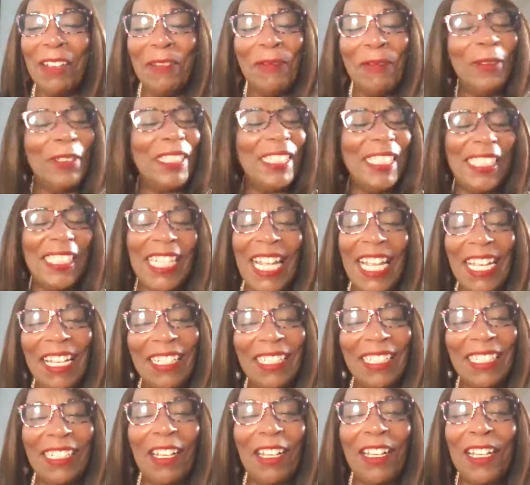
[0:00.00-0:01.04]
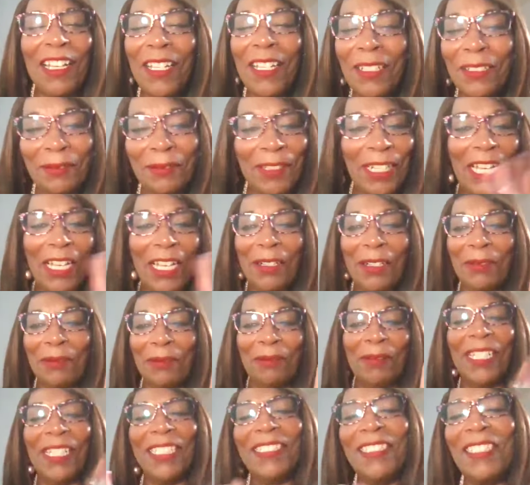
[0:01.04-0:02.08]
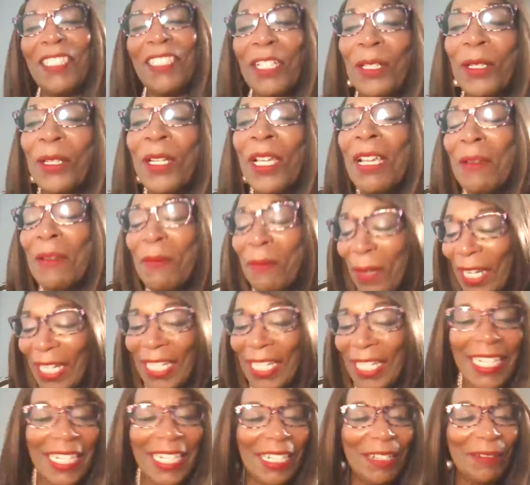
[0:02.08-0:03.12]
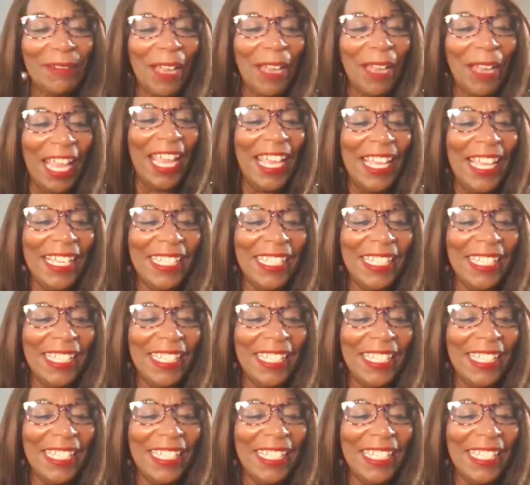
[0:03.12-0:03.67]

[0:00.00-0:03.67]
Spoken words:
it's like, oh no. And so, but anyway,